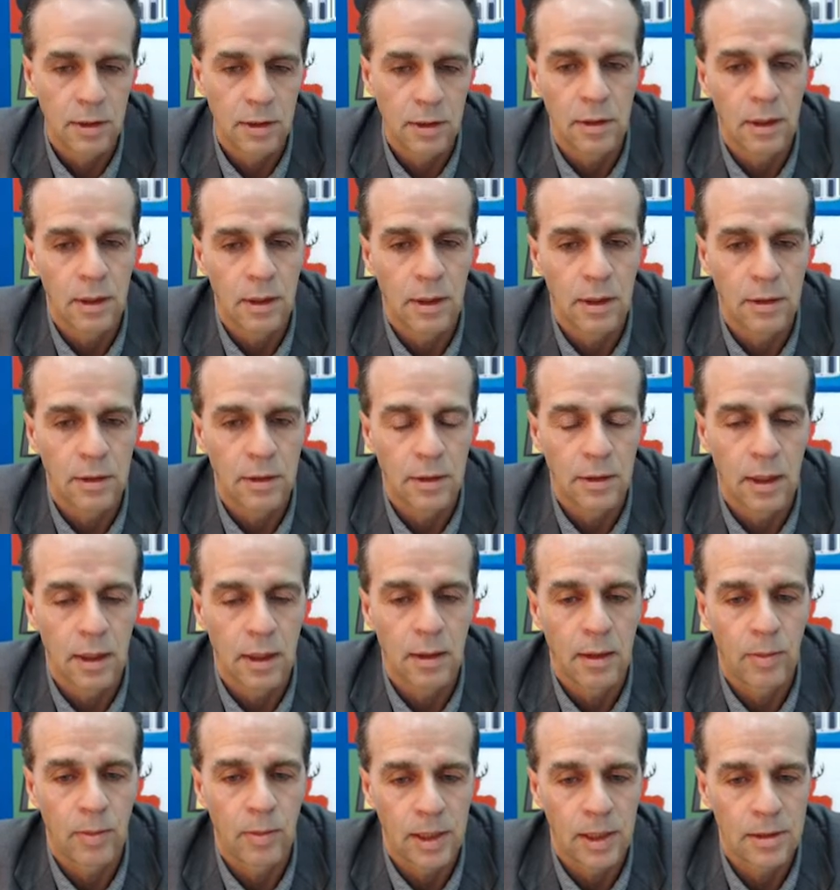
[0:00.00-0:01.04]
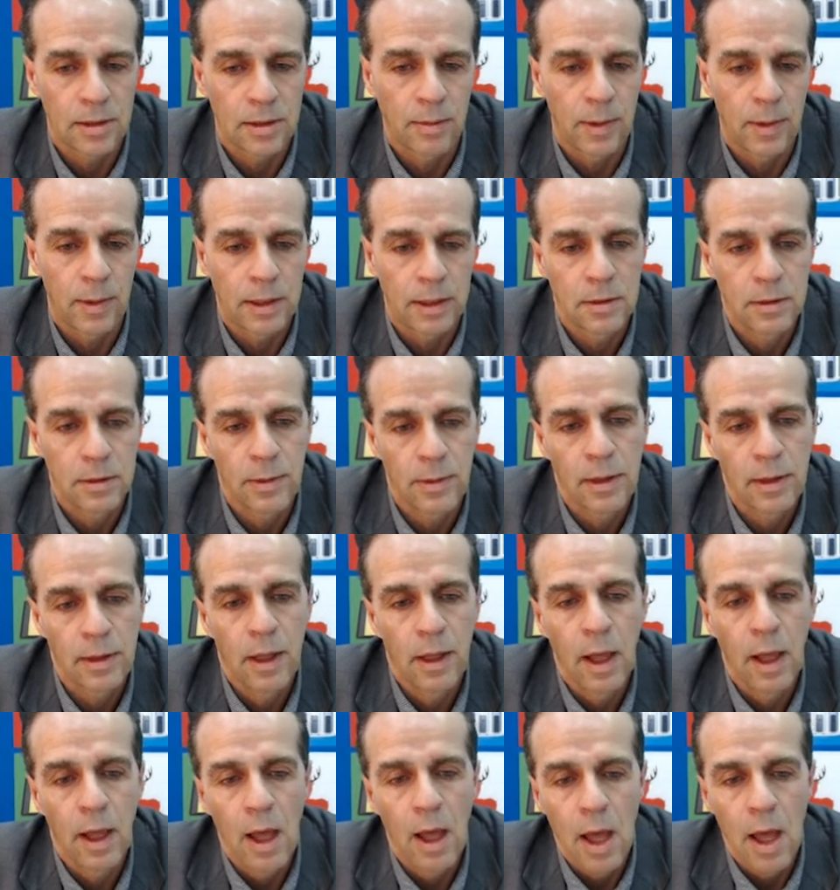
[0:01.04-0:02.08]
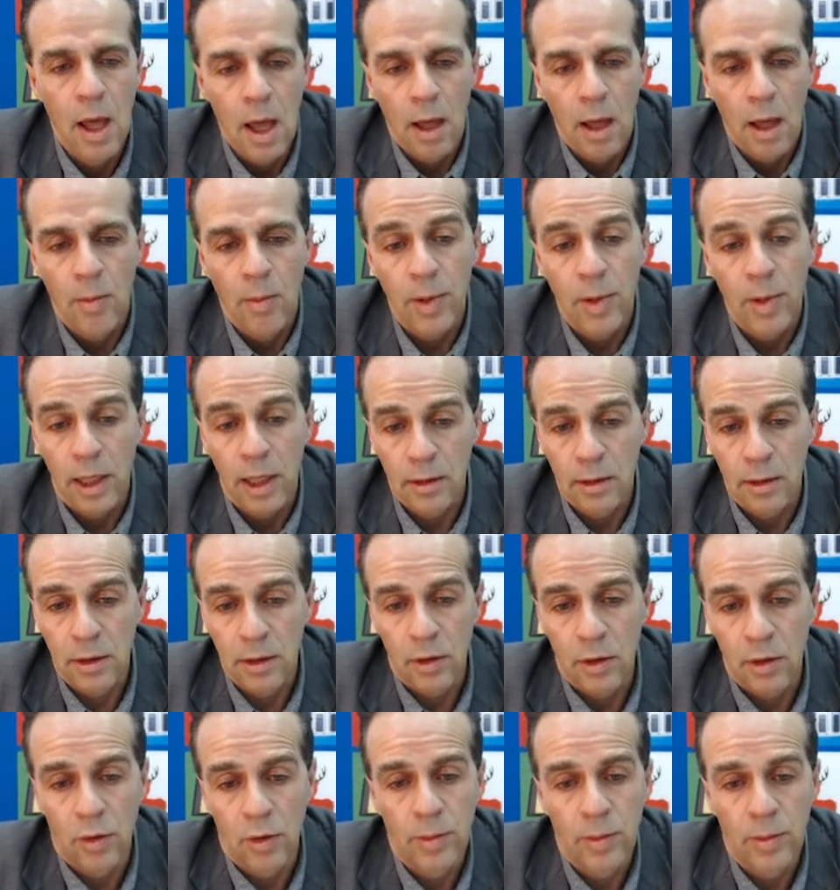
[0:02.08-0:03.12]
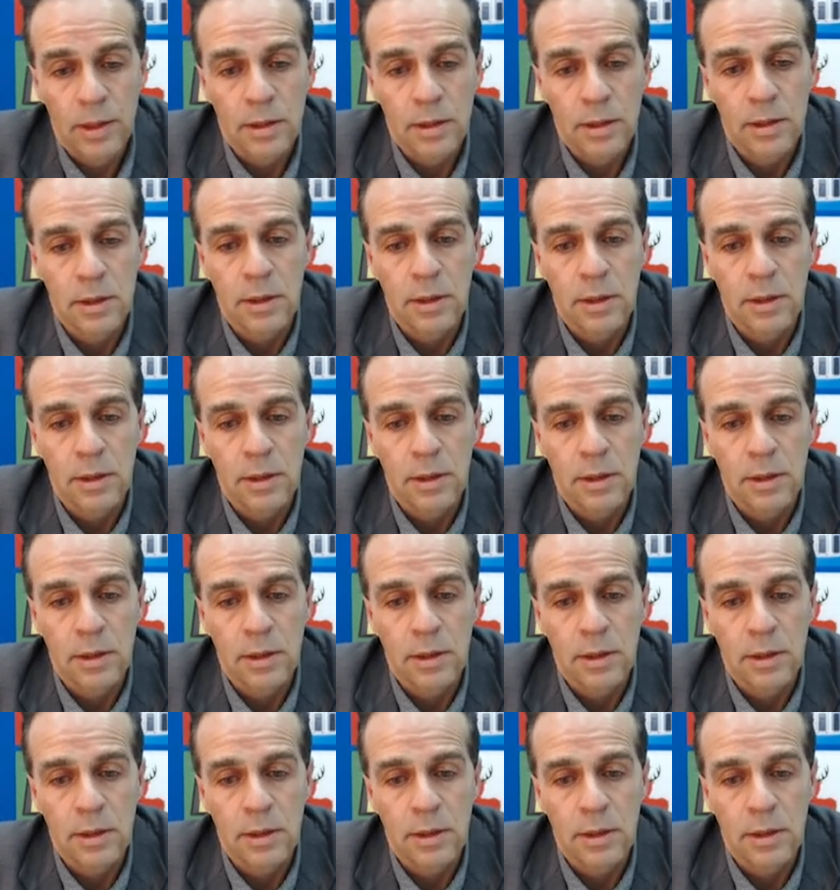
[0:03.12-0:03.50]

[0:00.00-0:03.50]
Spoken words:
in breast lumpectomy. Brain gliomas,